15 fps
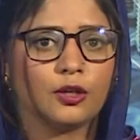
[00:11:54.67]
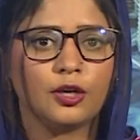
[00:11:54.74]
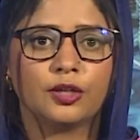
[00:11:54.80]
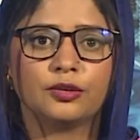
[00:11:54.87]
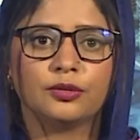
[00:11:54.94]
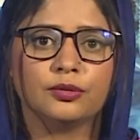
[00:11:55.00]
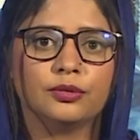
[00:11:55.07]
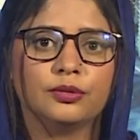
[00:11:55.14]

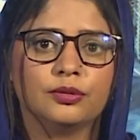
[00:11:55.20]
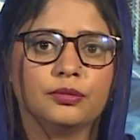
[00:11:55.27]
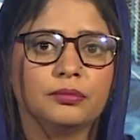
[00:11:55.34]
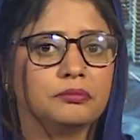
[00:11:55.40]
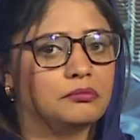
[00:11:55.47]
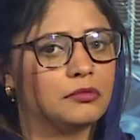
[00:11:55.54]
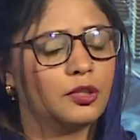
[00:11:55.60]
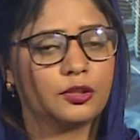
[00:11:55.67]

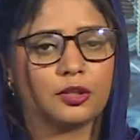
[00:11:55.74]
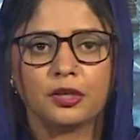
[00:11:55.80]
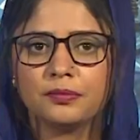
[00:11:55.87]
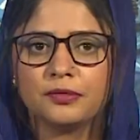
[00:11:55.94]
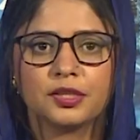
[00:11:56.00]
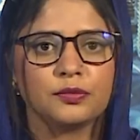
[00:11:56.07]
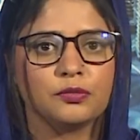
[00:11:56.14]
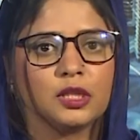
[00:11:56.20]

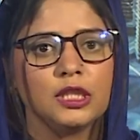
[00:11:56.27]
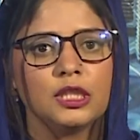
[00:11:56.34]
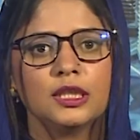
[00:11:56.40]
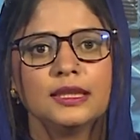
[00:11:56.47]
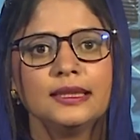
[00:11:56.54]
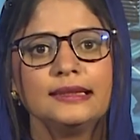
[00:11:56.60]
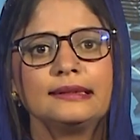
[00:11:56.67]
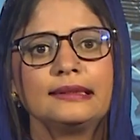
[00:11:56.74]
autonomous
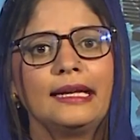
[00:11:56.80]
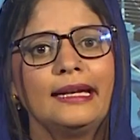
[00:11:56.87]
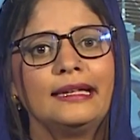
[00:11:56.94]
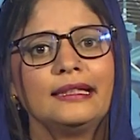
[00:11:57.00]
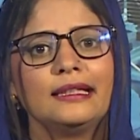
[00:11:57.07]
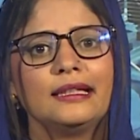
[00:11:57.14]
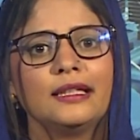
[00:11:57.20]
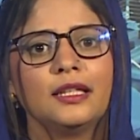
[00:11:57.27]
vehicles
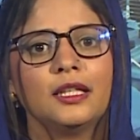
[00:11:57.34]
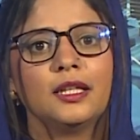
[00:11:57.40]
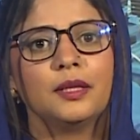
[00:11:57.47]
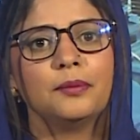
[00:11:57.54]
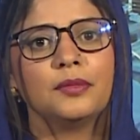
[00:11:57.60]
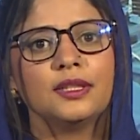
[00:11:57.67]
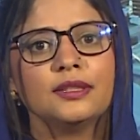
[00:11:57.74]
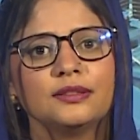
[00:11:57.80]
and
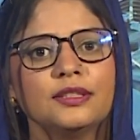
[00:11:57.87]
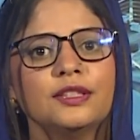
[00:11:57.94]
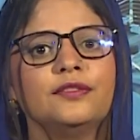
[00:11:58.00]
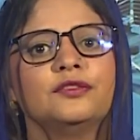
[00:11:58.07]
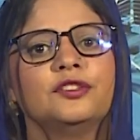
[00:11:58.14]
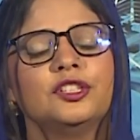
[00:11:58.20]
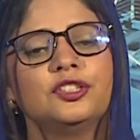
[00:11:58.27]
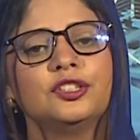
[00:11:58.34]

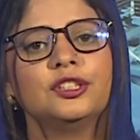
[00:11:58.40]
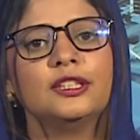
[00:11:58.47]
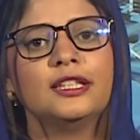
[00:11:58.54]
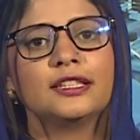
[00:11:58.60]
immersive digital